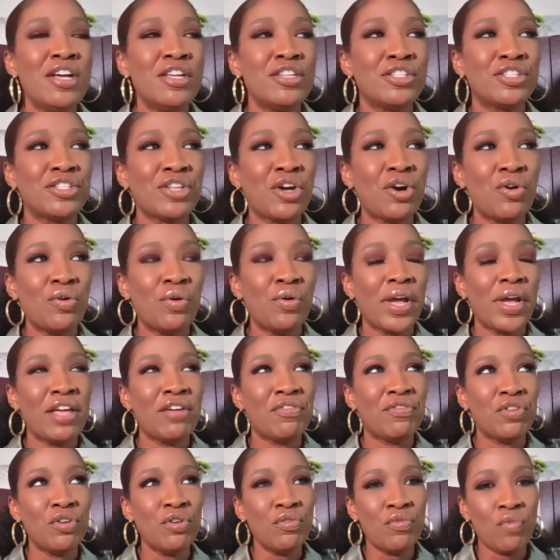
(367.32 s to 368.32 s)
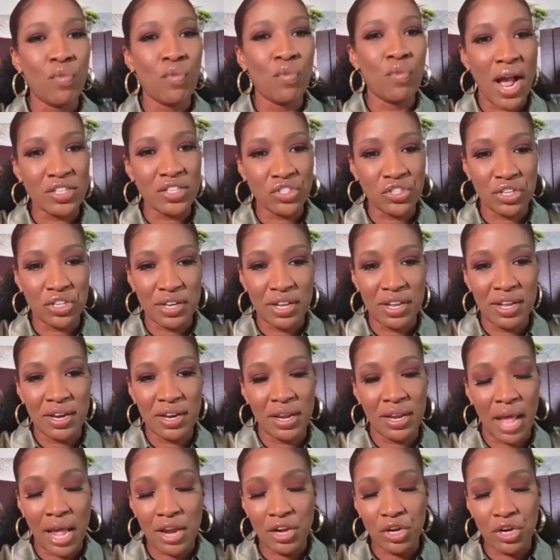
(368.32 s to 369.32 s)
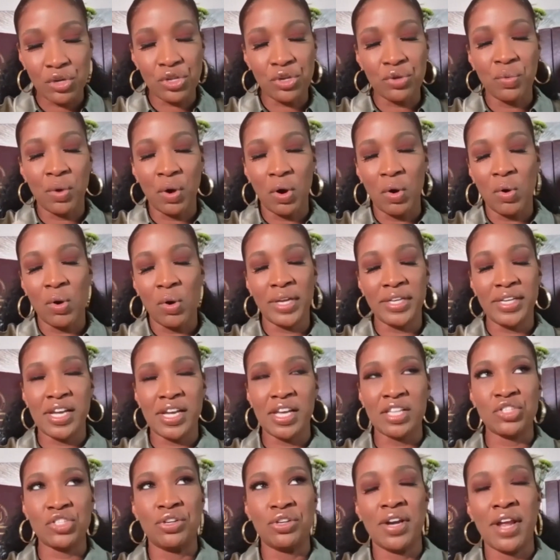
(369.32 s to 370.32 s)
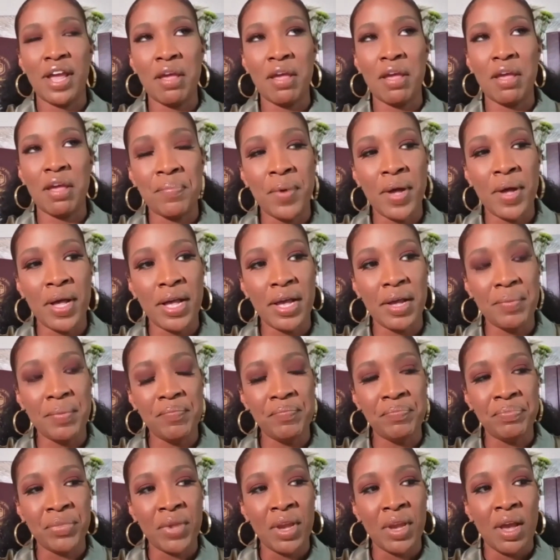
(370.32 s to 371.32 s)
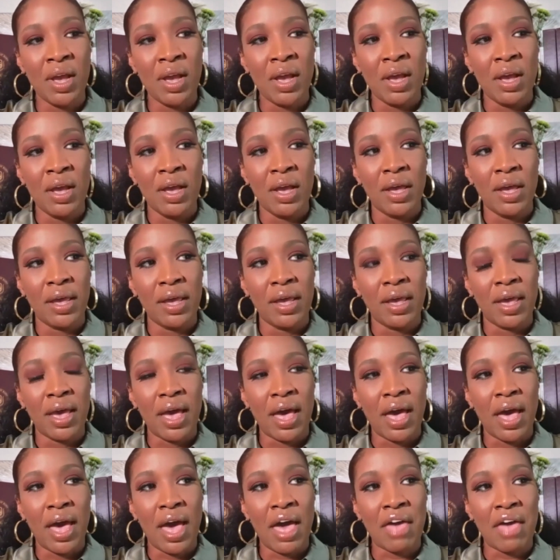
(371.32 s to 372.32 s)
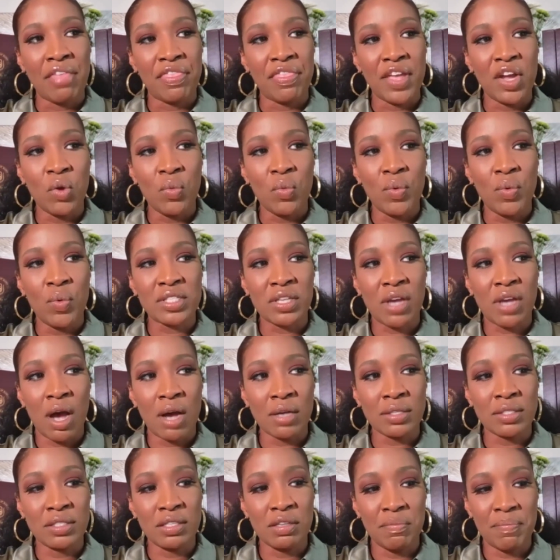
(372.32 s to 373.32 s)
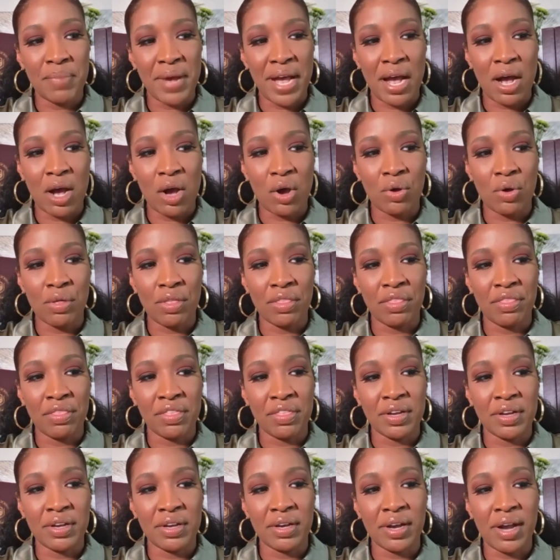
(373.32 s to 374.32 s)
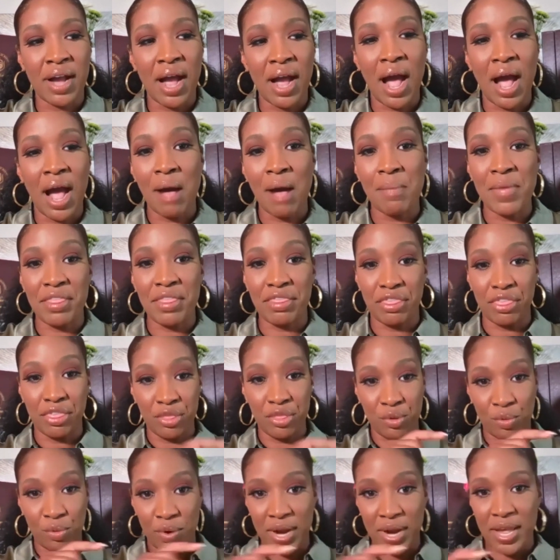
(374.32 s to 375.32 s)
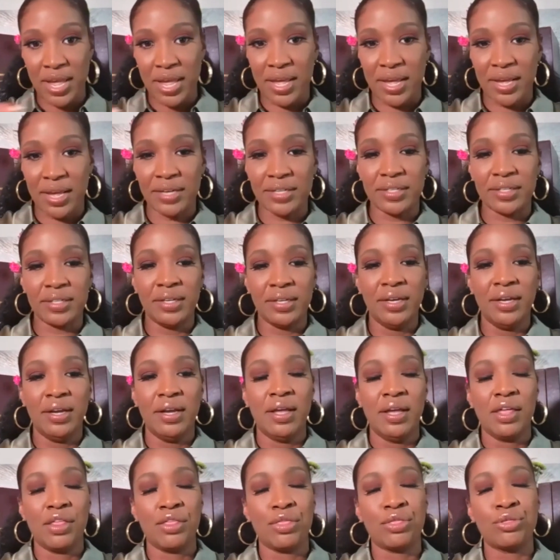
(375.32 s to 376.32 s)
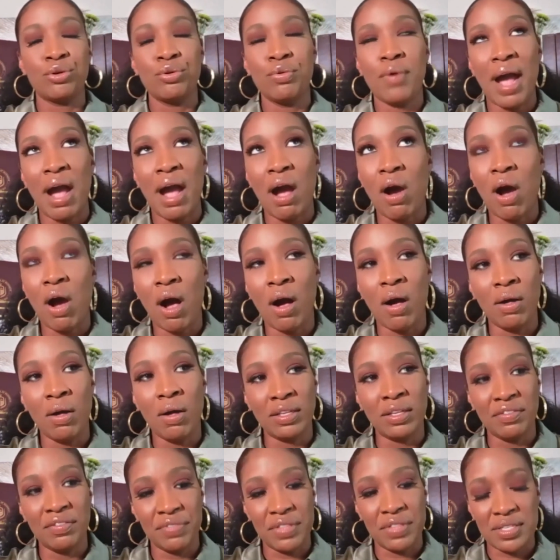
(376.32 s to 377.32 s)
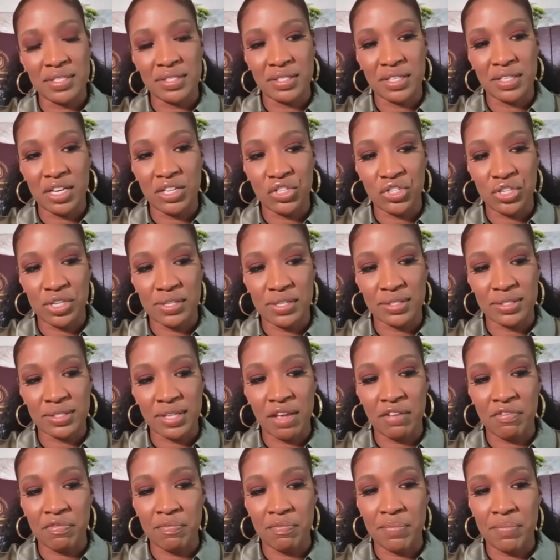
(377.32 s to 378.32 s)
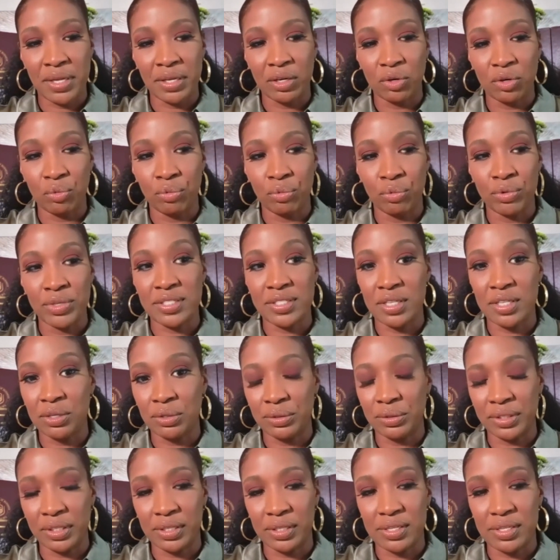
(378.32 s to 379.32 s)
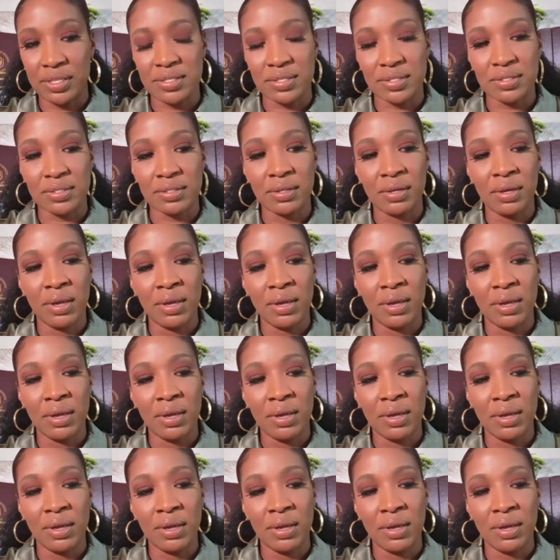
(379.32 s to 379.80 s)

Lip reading: So if you watched it, I know you were on yesterday, but I think we talked about the common thread throughout all of these sessions have been resilience.